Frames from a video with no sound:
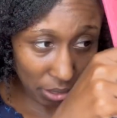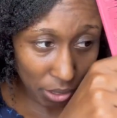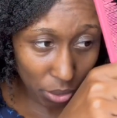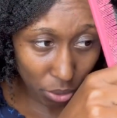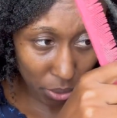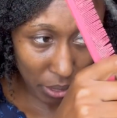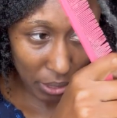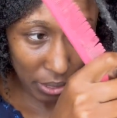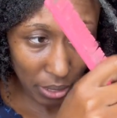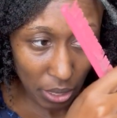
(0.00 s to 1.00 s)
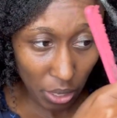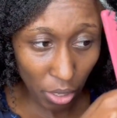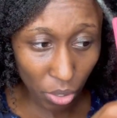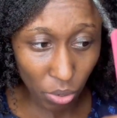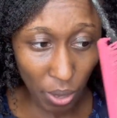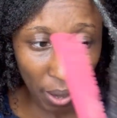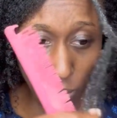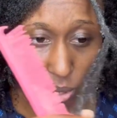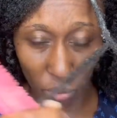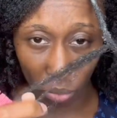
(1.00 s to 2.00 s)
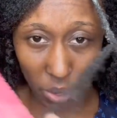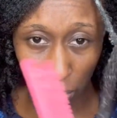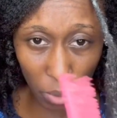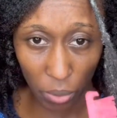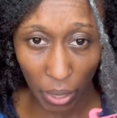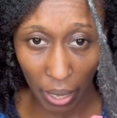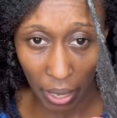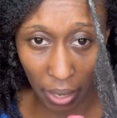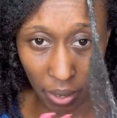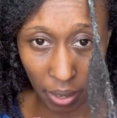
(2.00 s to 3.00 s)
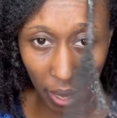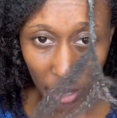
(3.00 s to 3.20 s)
to do this. You do not want to rip through the hair. As